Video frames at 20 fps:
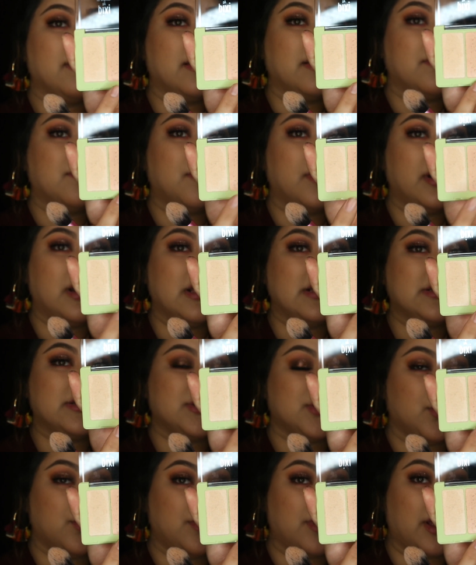This one is
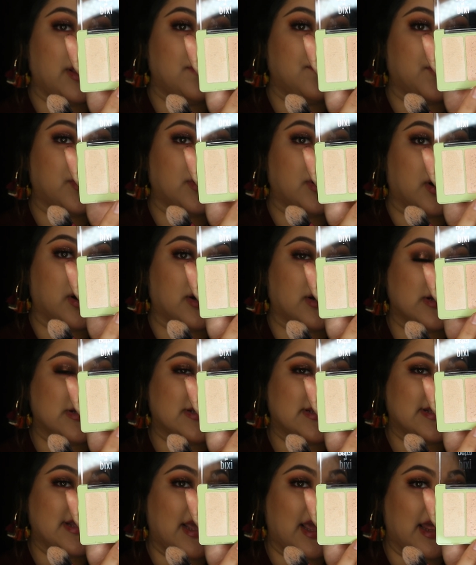so nice for darker
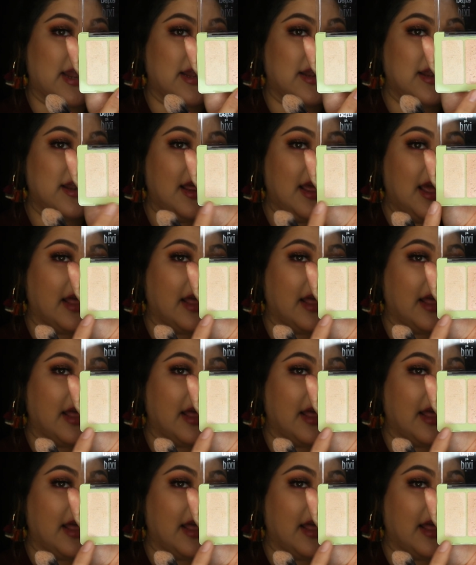skin.